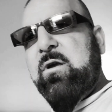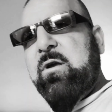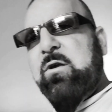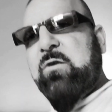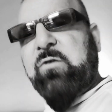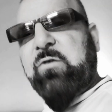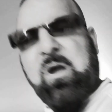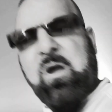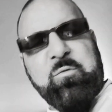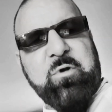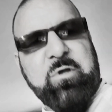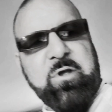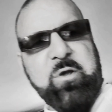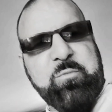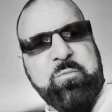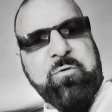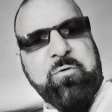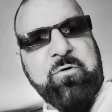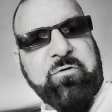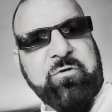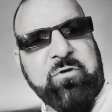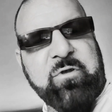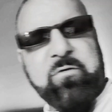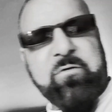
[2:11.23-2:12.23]
So I'm really
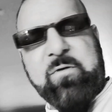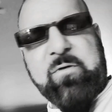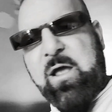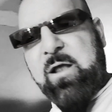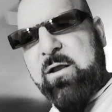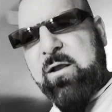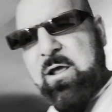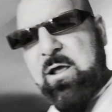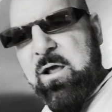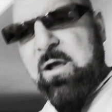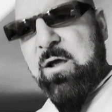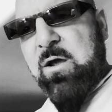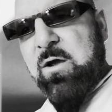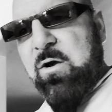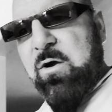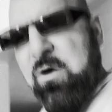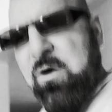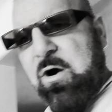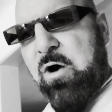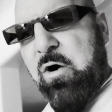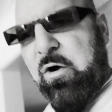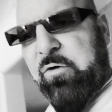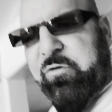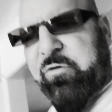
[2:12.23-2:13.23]
appreciative of that.
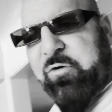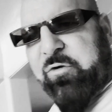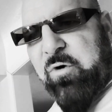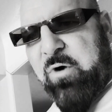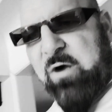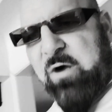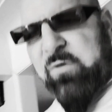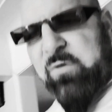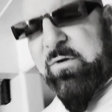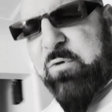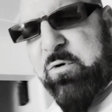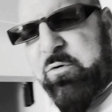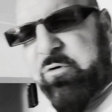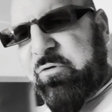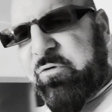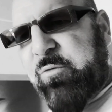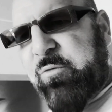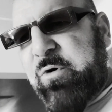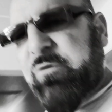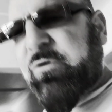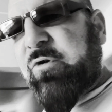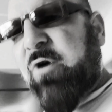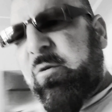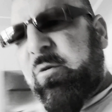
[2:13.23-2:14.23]
Also, uh, then we were
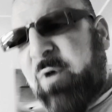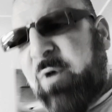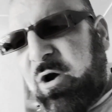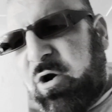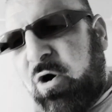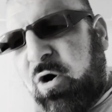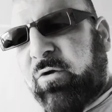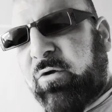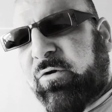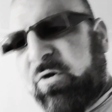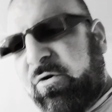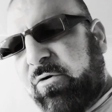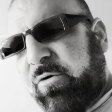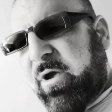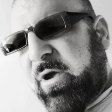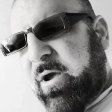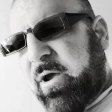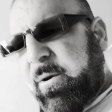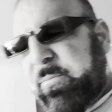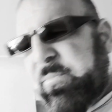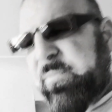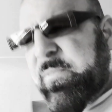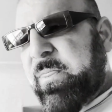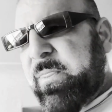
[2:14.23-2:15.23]
we were talking about Call of
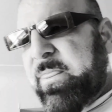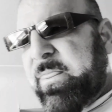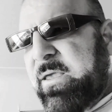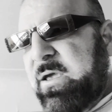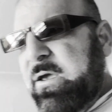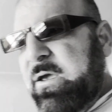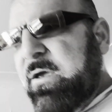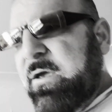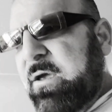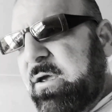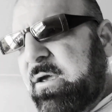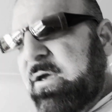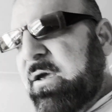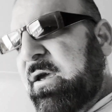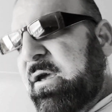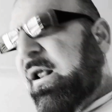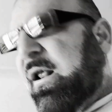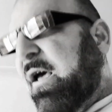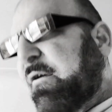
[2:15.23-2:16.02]
Duty, and